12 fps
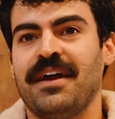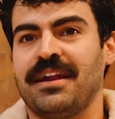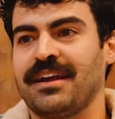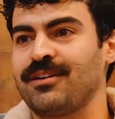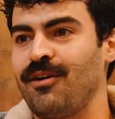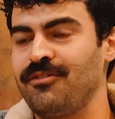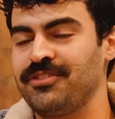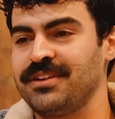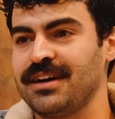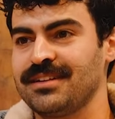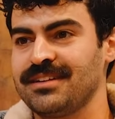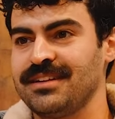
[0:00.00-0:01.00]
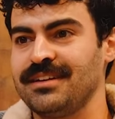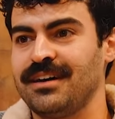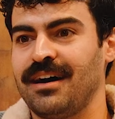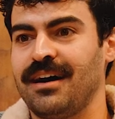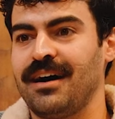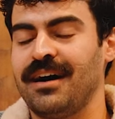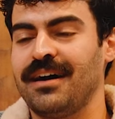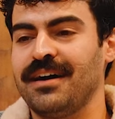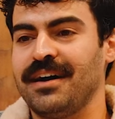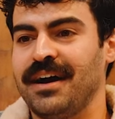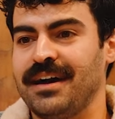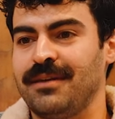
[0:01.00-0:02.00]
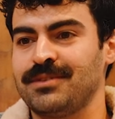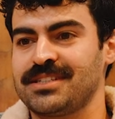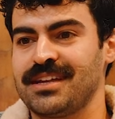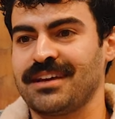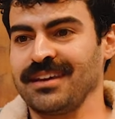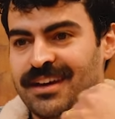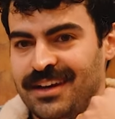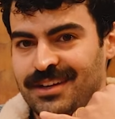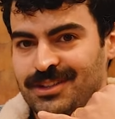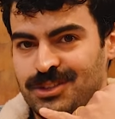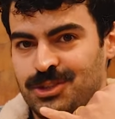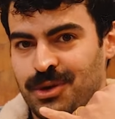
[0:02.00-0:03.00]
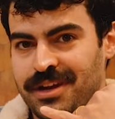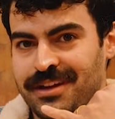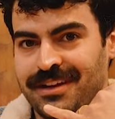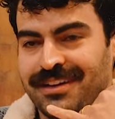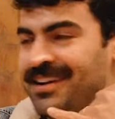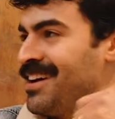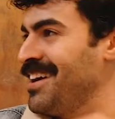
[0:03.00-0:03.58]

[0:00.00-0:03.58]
and I call Fidelity, uh, and I'm just like, drain it.